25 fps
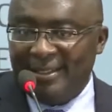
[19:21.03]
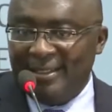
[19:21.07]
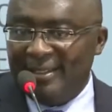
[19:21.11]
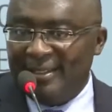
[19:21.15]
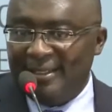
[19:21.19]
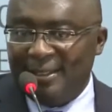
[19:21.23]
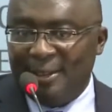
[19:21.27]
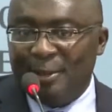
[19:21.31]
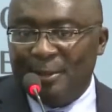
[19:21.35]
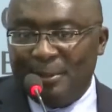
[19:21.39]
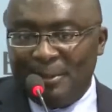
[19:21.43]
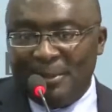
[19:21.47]

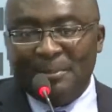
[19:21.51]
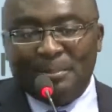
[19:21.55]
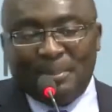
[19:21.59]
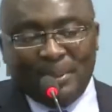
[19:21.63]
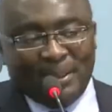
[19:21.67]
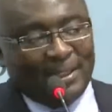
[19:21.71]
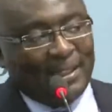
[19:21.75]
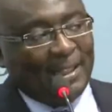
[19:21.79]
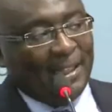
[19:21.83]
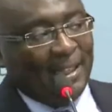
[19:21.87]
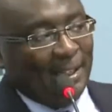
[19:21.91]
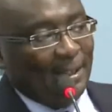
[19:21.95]
There would
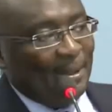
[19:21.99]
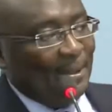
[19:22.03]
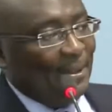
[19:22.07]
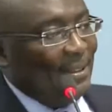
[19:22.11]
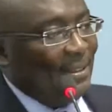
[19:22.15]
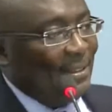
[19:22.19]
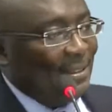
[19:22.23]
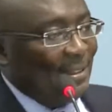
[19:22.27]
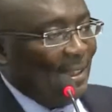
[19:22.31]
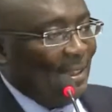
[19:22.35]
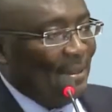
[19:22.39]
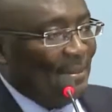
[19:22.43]
be
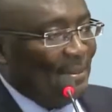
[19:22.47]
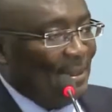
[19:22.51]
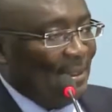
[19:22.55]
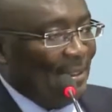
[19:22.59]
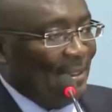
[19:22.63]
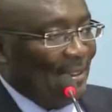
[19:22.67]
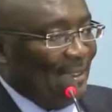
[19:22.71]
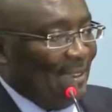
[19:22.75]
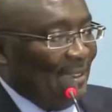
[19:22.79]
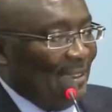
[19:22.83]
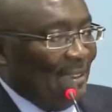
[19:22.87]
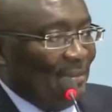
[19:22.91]
chaos. I
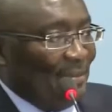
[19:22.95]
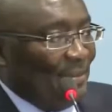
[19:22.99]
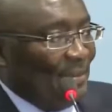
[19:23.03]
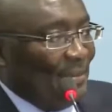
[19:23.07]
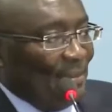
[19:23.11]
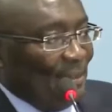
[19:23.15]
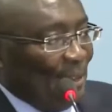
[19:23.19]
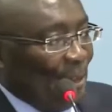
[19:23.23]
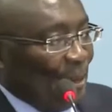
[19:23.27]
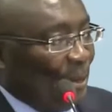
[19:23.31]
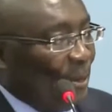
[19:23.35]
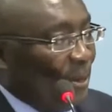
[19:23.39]
mean,
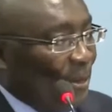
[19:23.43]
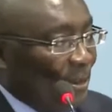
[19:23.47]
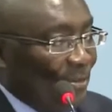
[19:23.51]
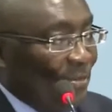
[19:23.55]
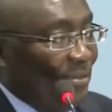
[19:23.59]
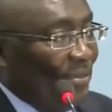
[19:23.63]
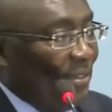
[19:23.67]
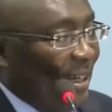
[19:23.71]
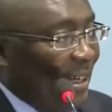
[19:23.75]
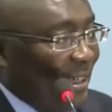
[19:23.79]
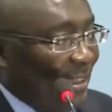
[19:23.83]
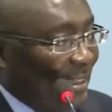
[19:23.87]
if you
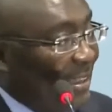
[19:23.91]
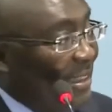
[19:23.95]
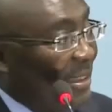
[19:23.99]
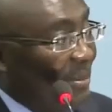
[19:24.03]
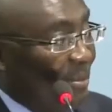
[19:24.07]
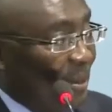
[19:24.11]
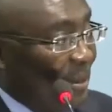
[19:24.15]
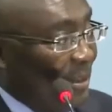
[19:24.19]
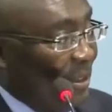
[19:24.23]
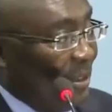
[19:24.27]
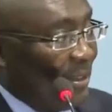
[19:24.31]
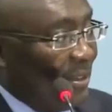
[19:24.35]
couldn't find
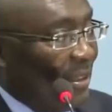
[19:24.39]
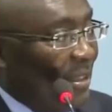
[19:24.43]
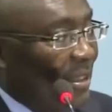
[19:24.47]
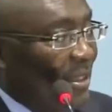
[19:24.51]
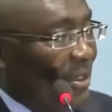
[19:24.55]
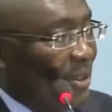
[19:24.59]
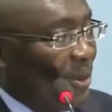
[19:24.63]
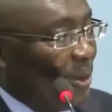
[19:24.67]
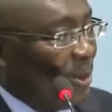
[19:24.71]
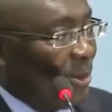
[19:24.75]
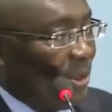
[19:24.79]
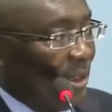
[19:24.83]
anybody's
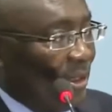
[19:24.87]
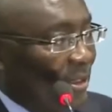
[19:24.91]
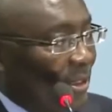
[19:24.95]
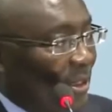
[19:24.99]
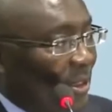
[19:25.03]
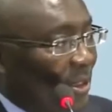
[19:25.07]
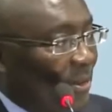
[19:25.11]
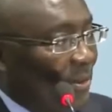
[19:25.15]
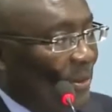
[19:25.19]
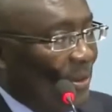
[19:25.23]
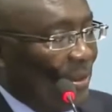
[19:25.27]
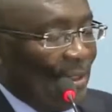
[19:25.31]
social
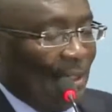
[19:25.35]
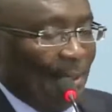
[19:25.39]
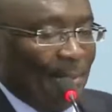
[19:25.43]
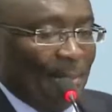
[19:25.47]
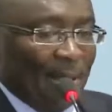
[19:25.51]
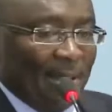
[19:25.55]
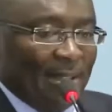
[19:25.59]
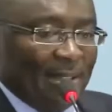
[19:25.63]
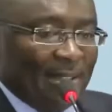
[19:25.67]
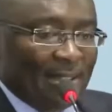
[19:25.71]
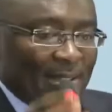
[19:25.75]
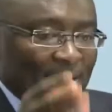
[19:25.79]
security
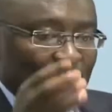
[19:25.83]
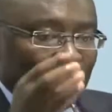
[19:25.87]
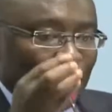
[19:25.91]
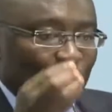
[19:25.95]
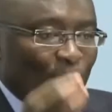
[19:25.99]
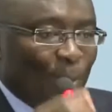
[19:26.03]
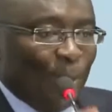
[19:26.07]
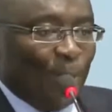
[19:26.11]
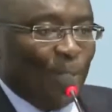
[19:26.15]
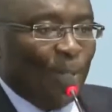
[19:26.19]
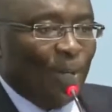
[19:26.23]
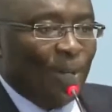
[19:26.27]
number, it's
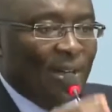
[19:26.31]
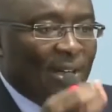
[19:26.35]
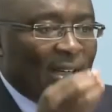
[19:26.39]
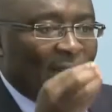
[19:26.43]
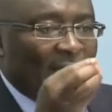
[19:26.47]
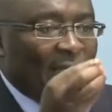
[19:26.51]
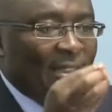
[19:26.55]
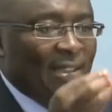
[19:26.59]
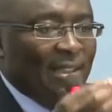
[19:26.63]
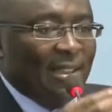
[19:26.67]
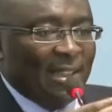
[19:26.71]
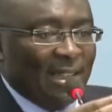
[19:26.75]
so
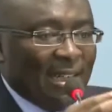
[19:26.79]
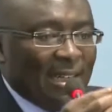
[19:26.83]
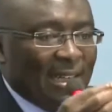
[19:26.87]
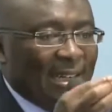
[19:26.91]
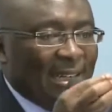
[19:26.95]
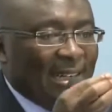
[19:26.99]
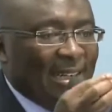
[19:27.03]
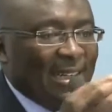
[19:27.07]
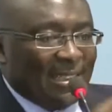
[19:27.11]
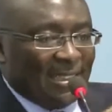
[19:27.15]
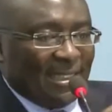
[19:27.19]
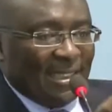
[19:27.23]

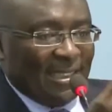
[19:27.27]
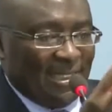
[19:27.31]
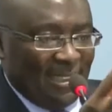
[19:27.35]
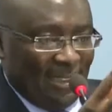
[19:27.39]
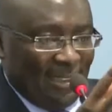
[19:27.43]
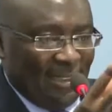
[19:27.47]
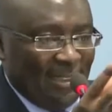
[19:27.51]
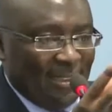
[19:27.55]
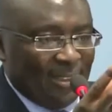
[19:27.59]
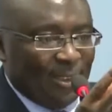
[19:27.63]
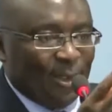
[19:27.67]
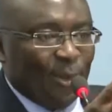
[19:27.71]

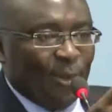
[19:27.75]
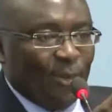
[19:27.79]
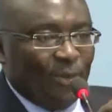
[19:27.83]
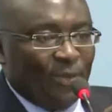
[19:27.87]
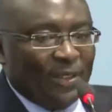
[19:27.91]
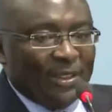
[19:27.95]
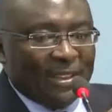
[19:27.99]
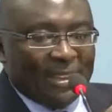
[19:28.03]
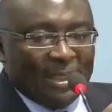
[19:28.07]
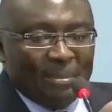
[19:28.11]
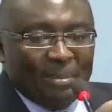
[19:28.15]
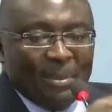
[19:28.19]
critical, so
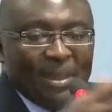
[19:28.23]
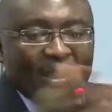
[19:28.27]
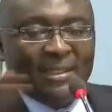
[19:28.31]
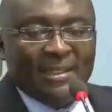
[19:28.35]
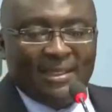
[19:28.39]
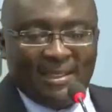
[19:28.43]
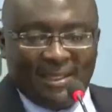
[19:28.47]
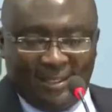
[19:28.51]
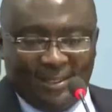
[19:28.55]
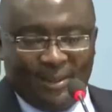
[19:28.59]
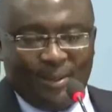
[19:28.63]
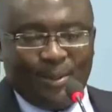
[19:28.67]

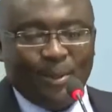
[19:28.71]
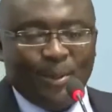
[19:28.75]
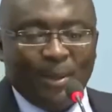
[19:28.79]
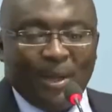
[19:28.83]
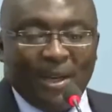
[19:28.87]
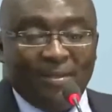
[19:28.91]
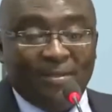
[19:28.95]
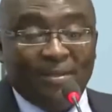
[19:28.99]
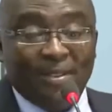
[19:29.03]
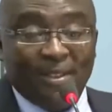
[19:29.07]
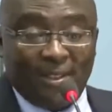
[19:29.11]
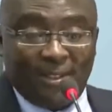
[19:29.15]
fundamental to
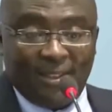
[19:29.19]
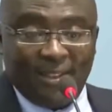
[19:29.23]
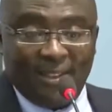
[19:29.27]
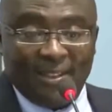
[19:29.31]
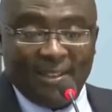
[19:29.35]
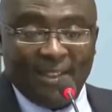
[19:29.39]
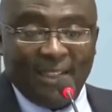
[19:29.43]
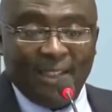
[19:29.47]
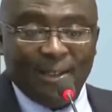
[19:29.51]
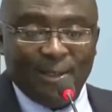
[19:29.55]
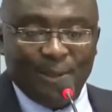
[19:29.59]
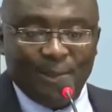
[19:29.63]

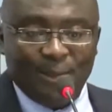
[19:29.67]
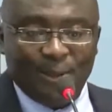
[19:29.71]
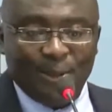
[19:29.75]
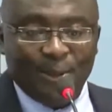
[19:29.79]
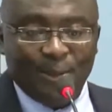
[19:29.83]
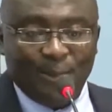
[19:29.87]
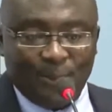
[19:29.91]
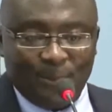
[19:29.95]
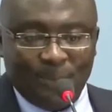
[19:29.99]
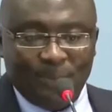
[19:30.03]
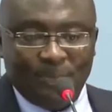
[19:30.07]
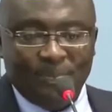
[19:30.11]
everything that you
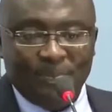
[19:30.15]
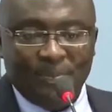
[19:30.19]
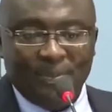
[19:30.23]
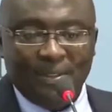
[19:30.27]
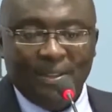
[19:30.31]
do.